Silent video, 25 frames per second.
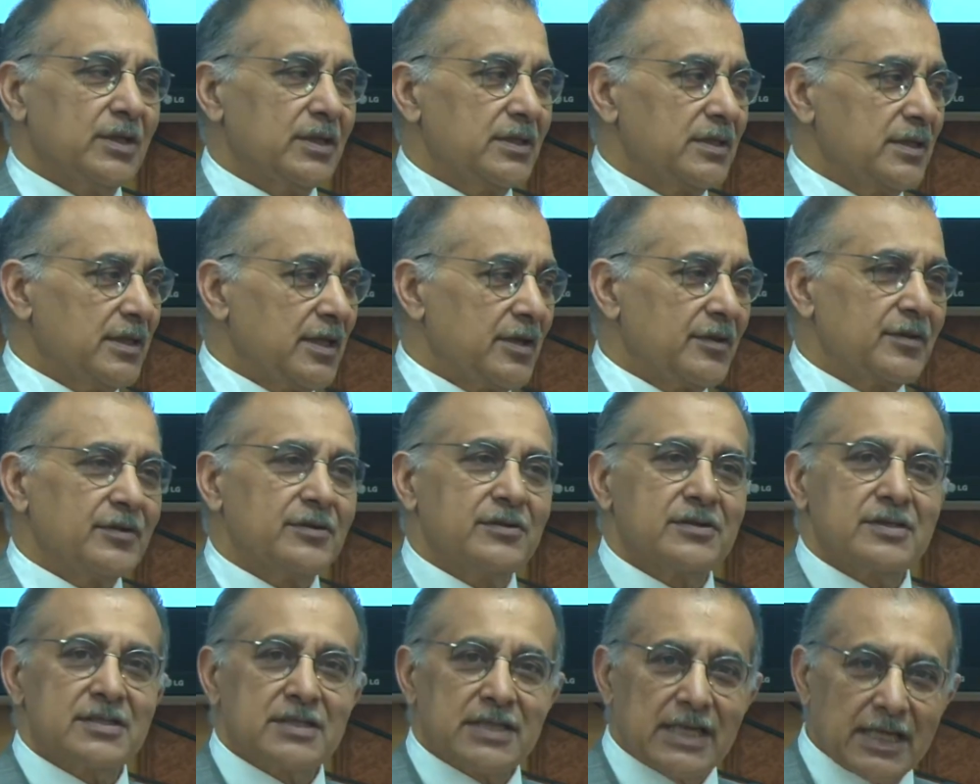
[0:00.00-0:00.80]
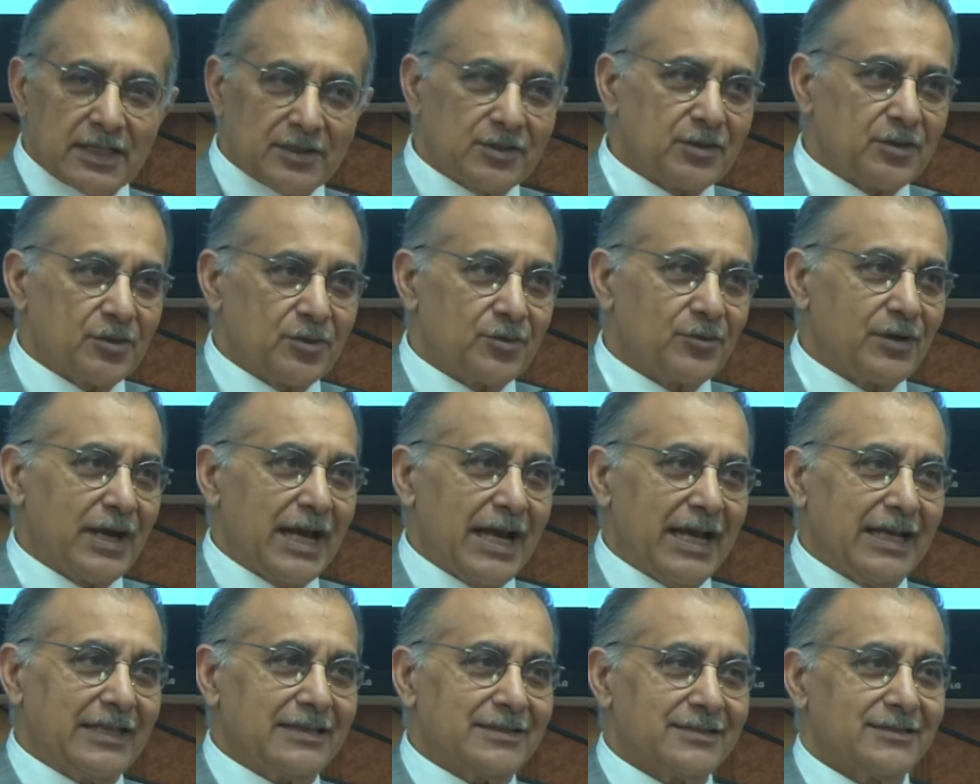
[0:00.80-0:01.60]
another
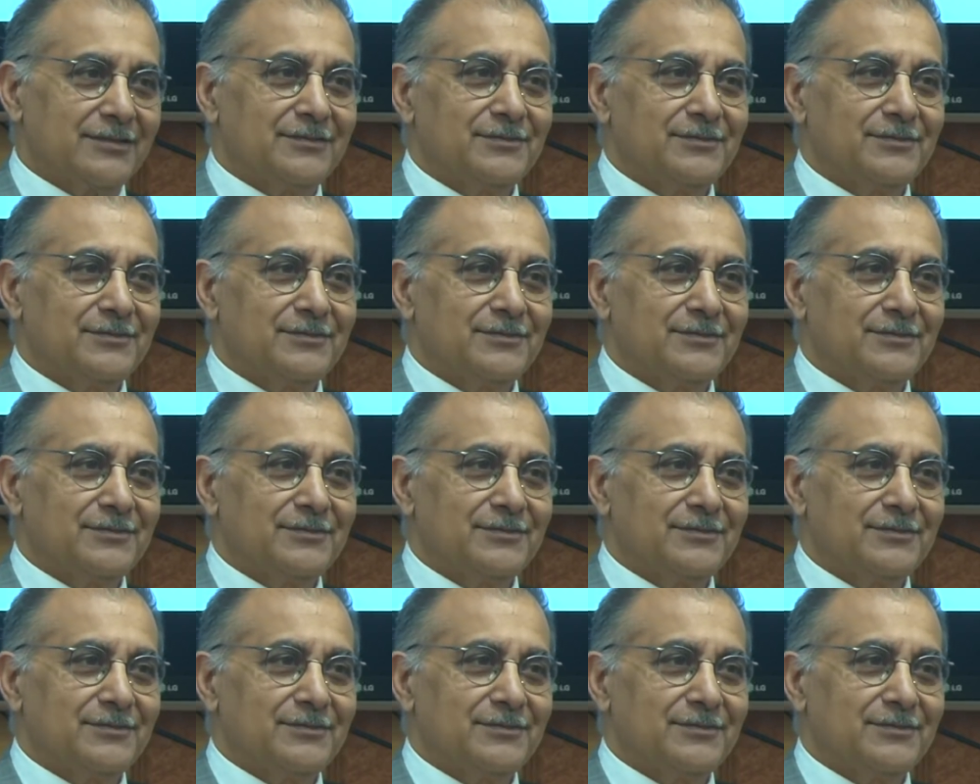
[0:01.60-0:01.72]
technocrat.